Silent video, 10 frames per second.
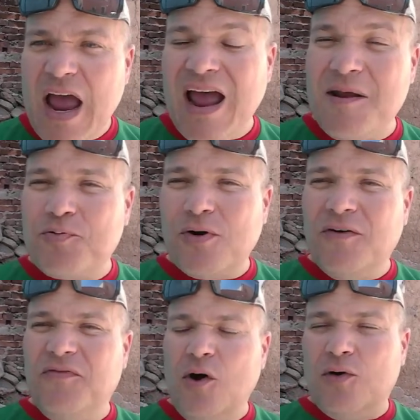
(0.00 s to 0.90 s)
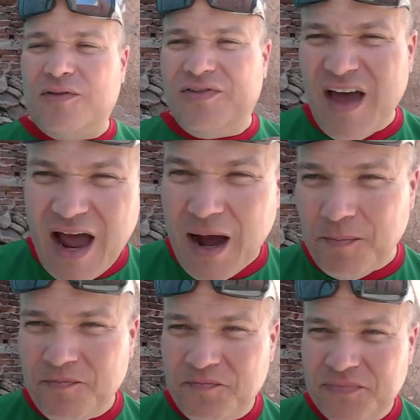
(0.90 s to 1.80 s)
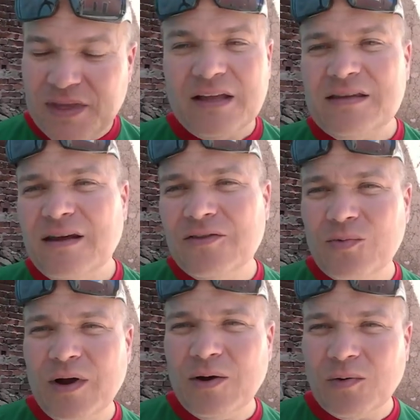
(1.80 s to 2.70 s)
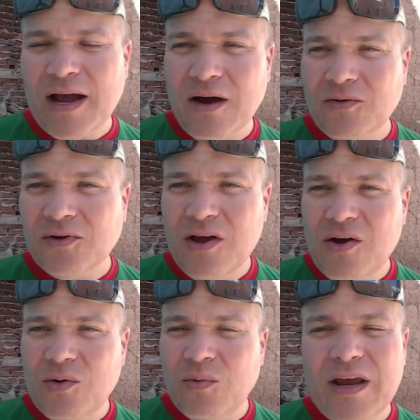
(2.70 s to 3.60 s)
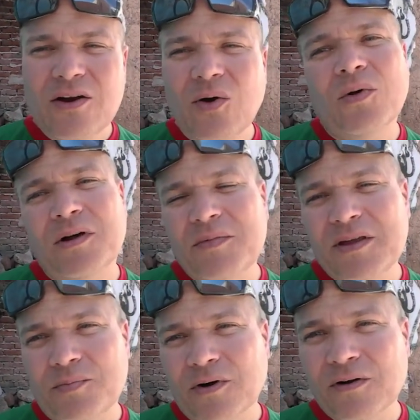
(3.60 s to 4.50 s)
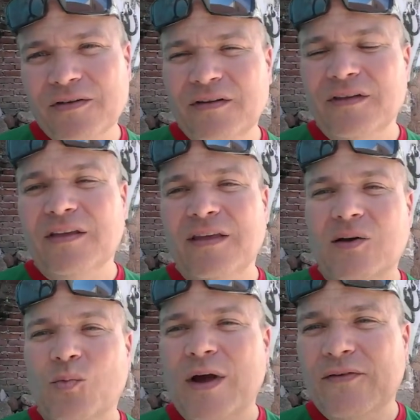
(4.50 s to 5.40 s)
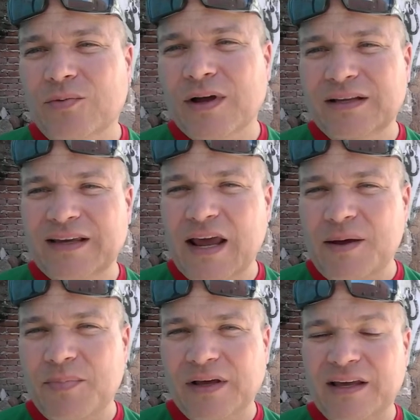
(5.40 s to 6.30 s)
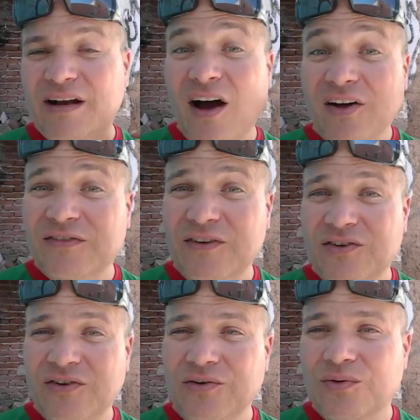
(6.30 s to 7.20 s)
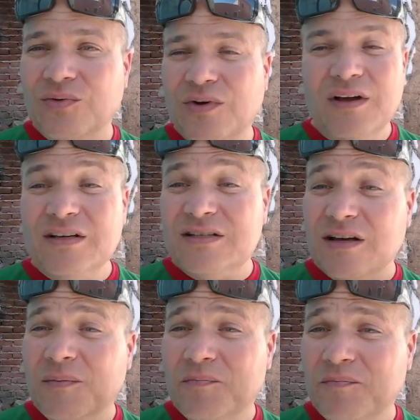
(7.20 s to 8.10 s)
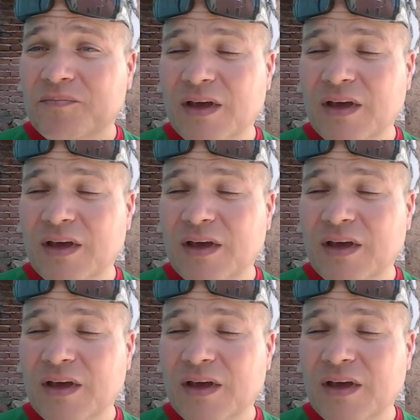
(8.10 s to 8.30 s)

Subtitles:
and provoke them, not the other way around. We don't want to be the person that they can wave the red cape and get us to do some,